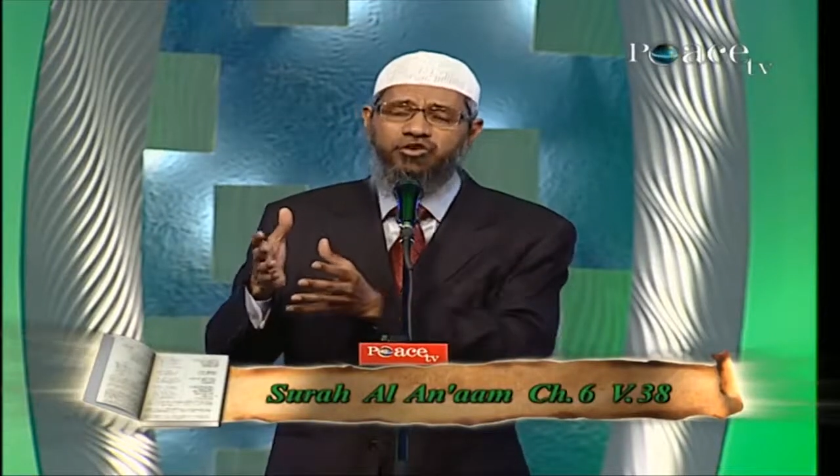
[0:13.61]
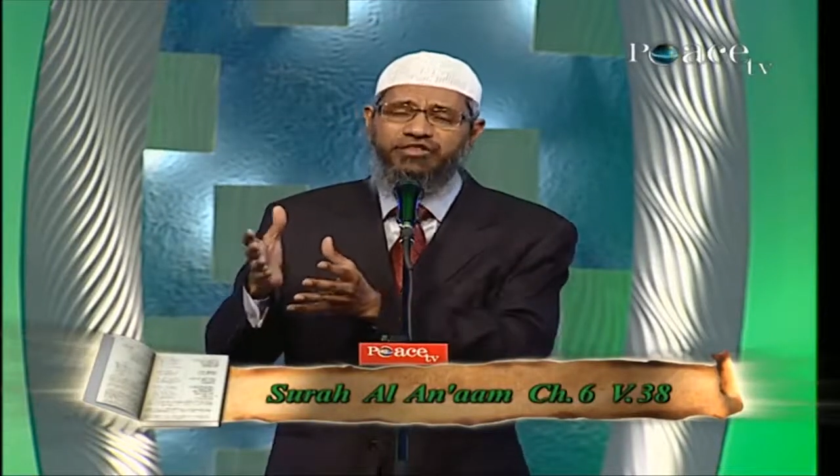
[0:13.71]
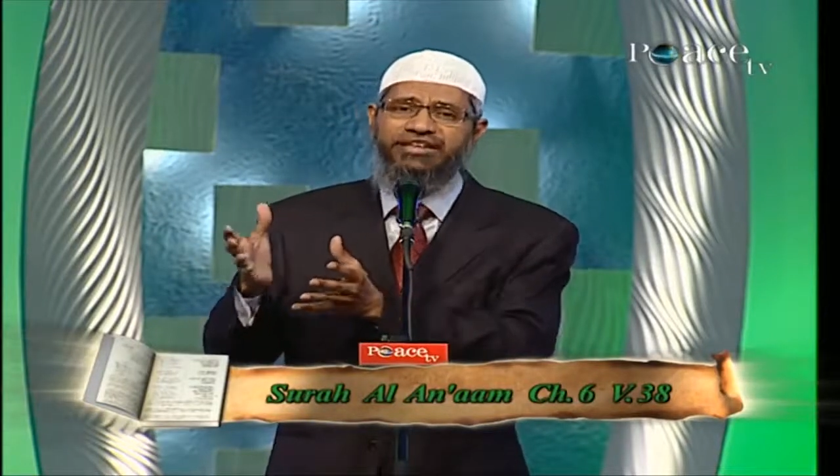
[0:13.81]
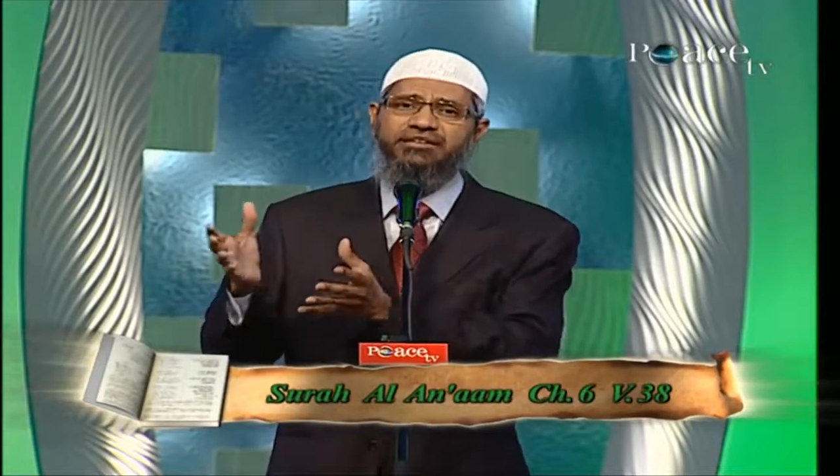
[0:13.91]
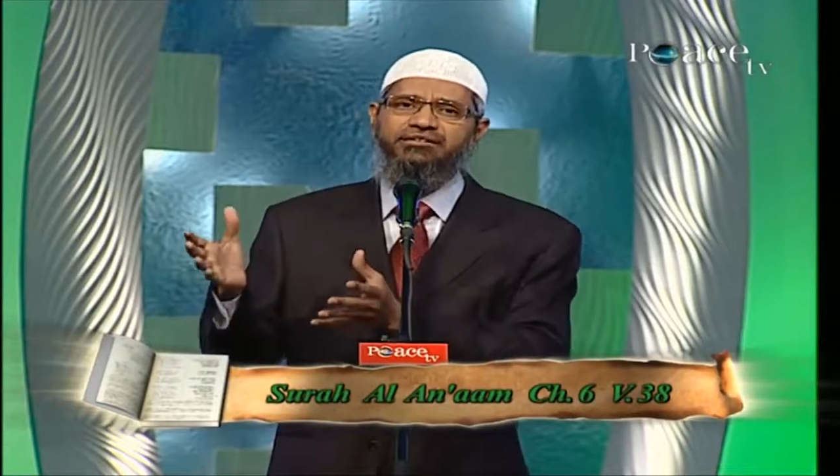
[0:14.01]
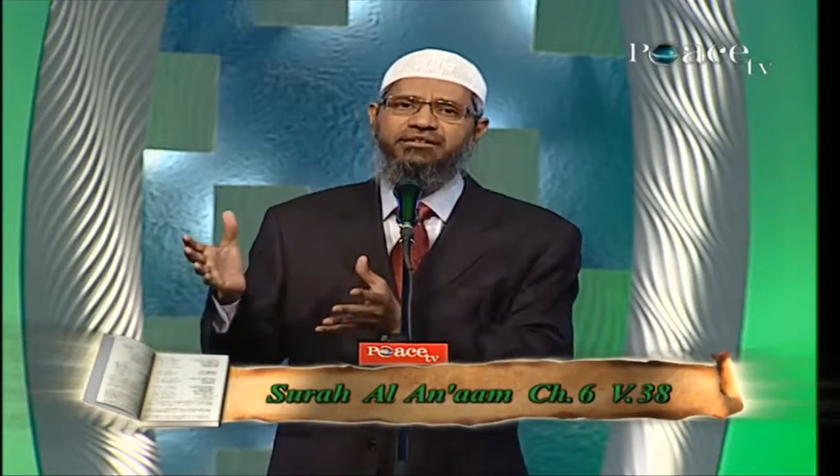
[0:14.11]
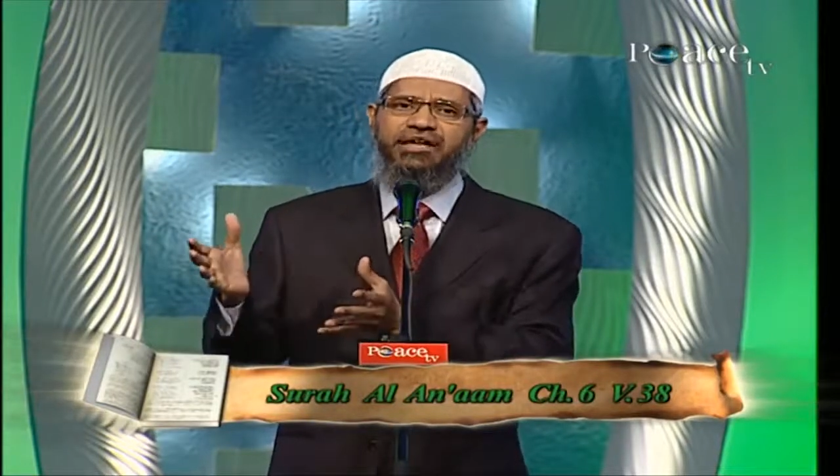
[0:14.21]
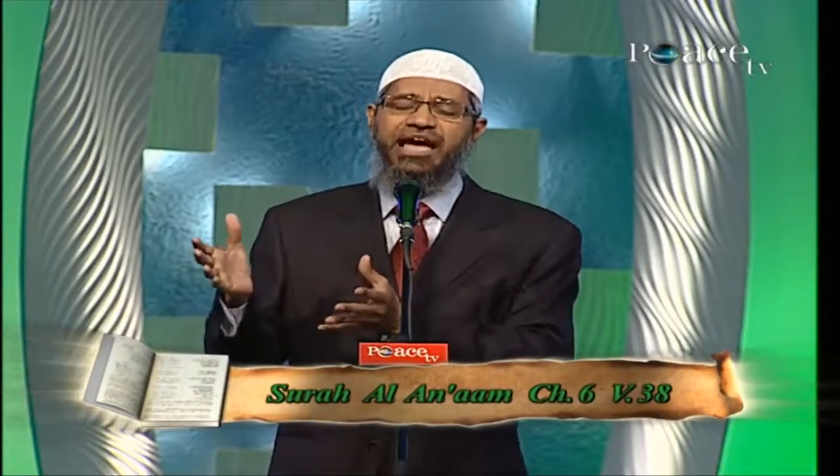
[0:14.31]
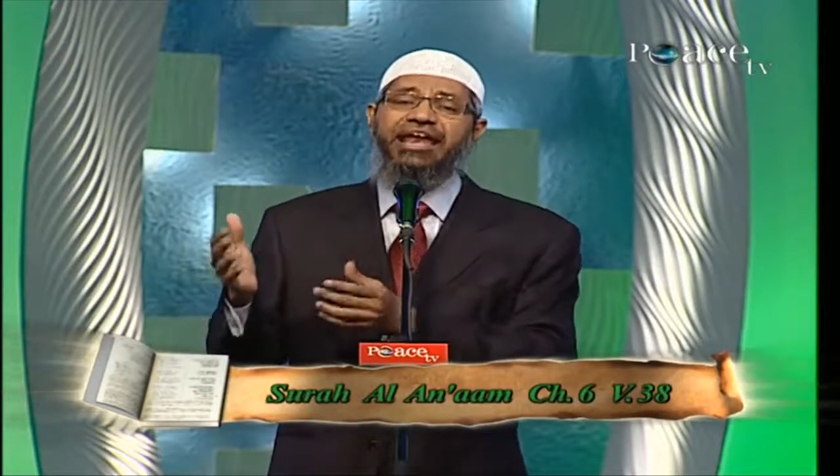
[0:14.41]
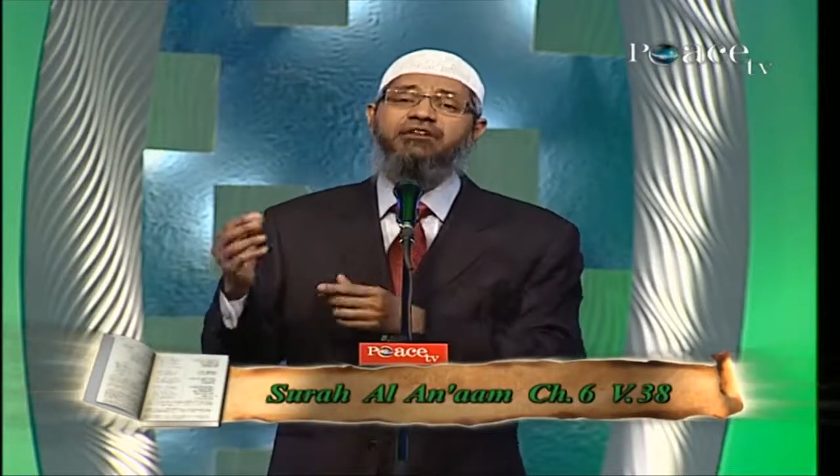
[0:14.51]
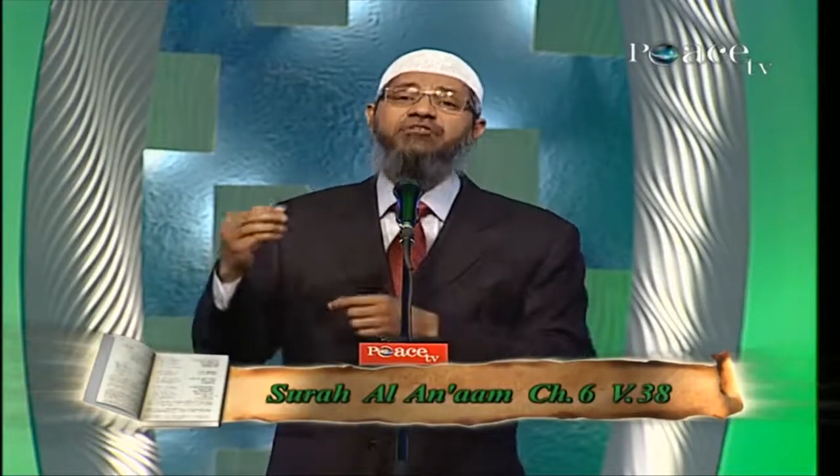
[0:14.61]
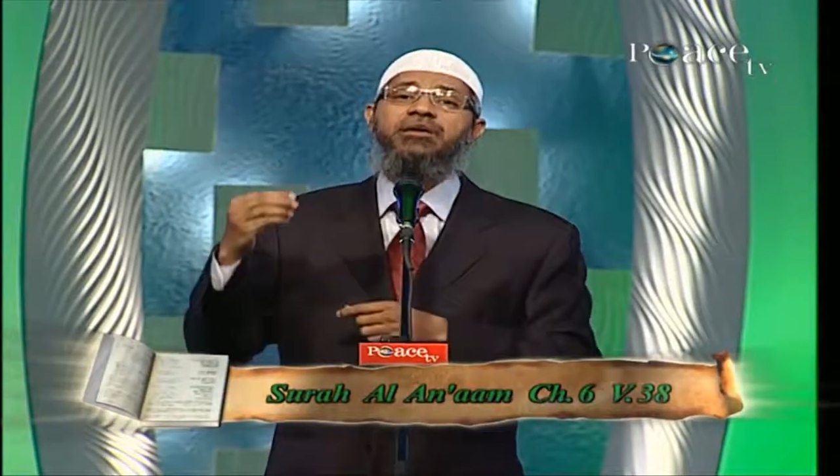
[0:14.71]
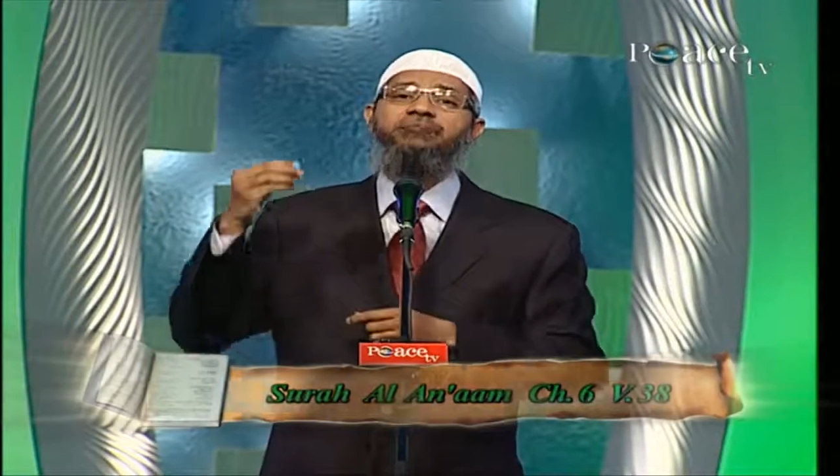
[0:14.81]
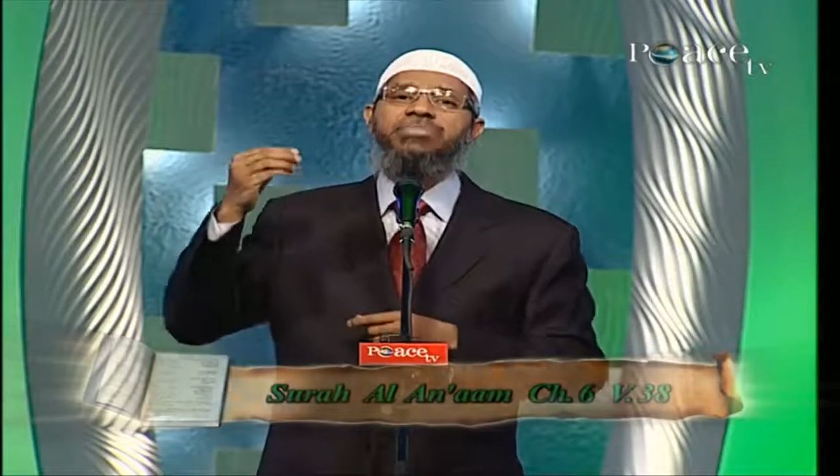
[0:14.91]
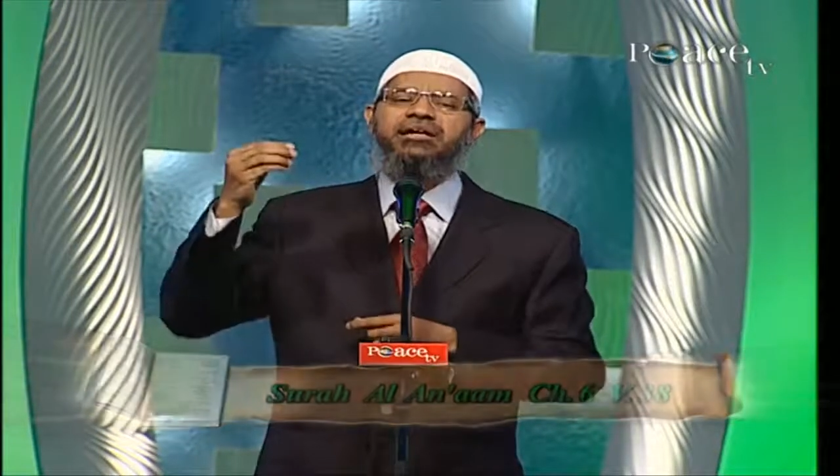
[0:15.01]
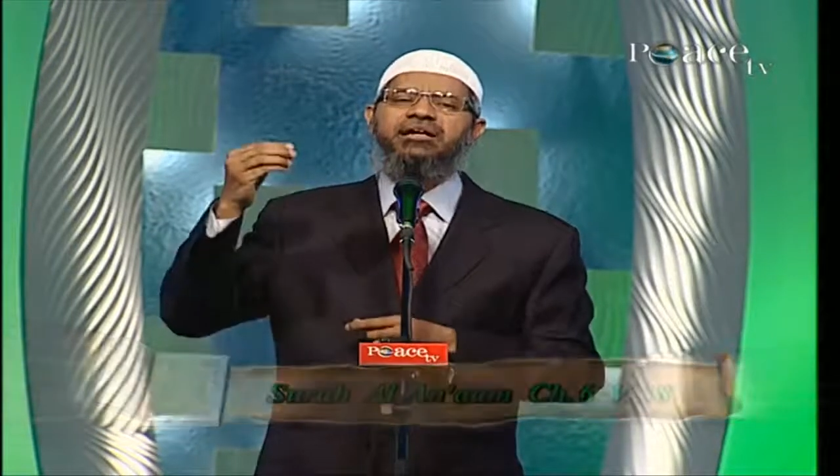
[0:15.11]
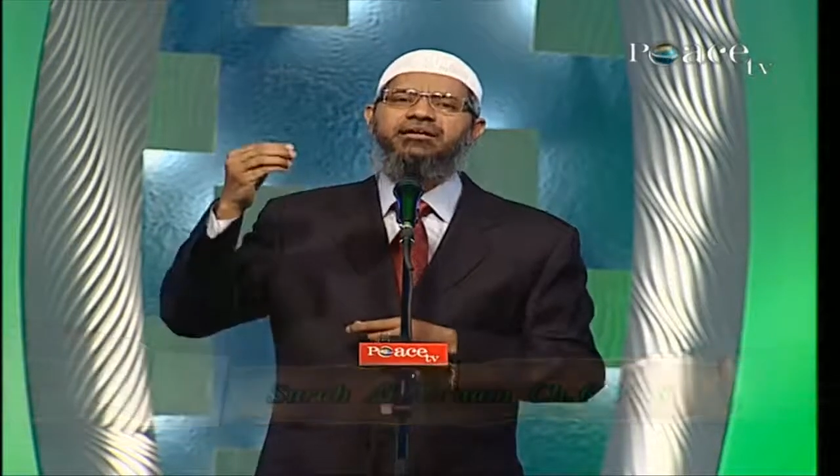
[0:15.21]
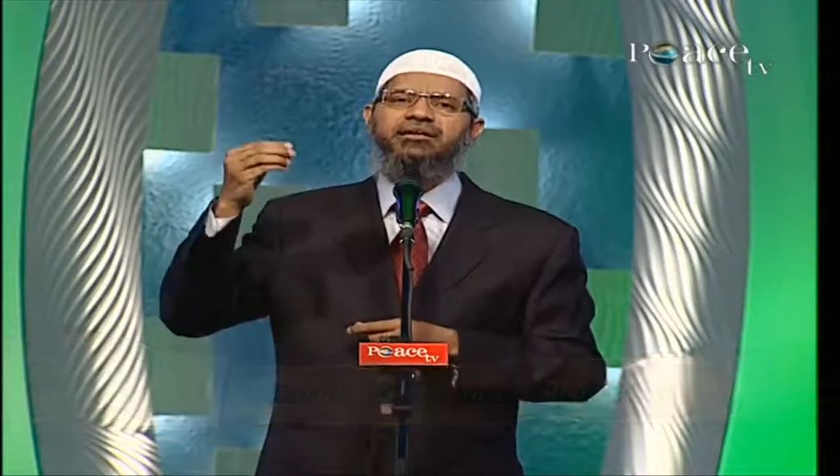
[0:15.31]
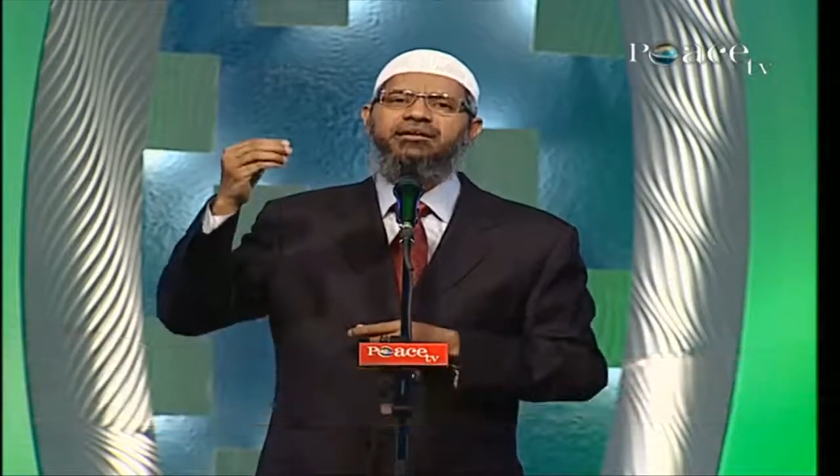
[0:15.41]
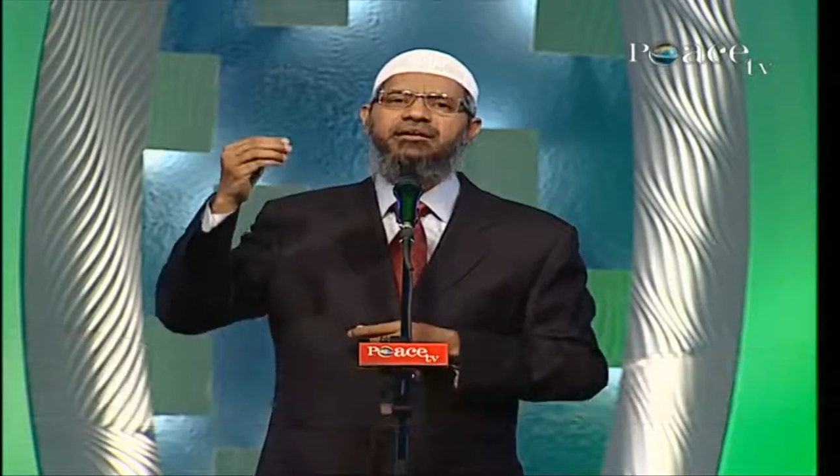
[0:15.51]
on the earth and every bird